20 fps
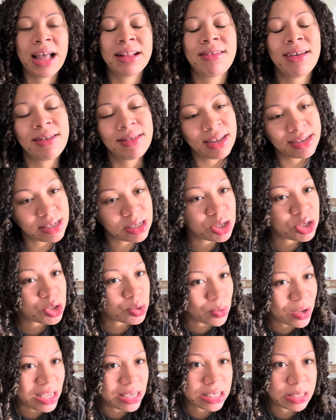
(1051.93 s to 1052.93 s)
I think that's a
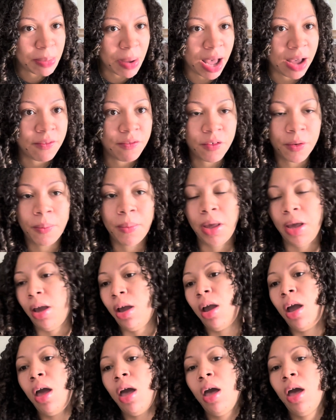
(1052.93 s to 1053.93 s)
sweet spot for me.